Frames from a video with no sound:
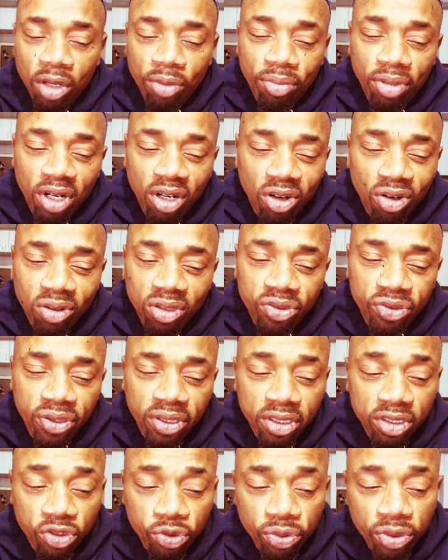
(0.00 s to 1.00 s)
But I don't
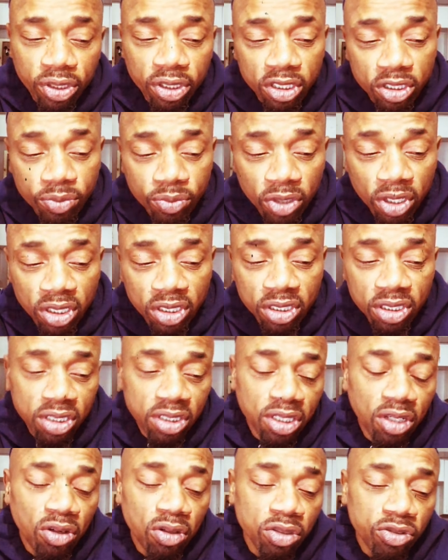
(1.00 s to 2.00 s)
trust Twitter as much as
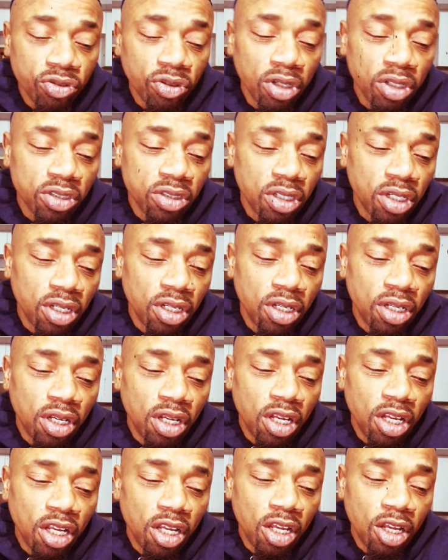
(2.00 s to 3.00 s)
I don't trust
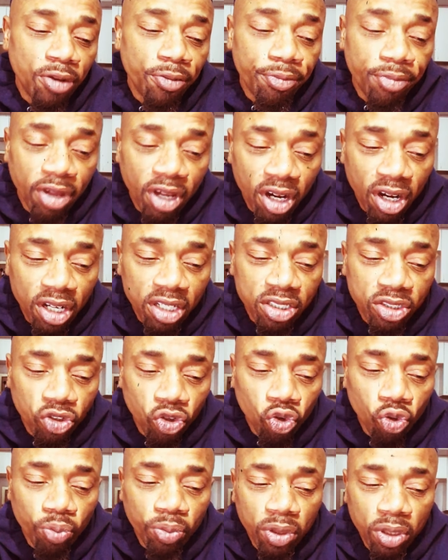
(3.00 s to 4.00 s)

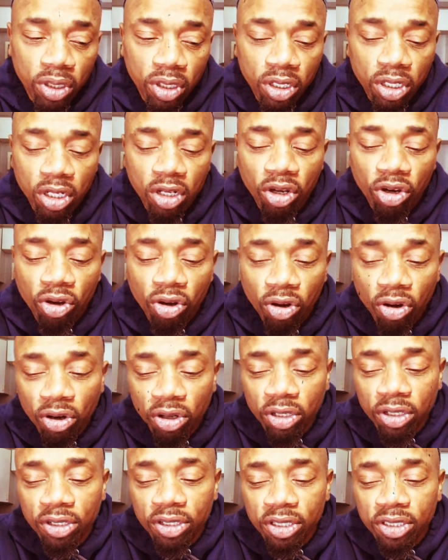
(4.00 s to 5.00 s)
Periscope, and
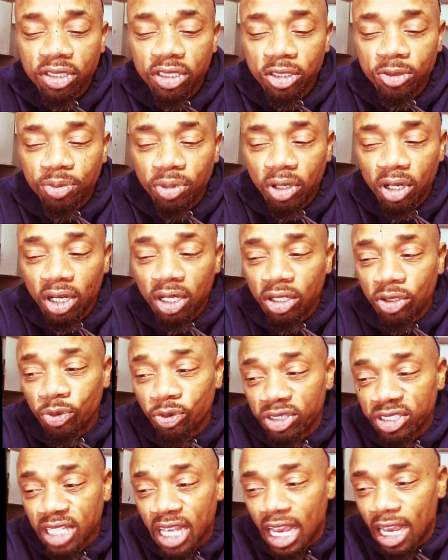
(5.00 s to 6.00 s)
all of this is part of
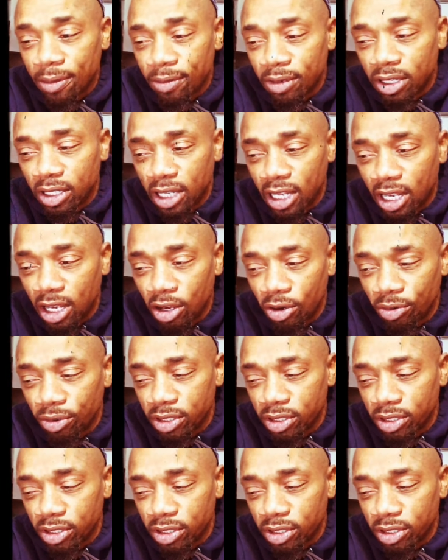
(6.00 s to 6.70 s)
what's happening now.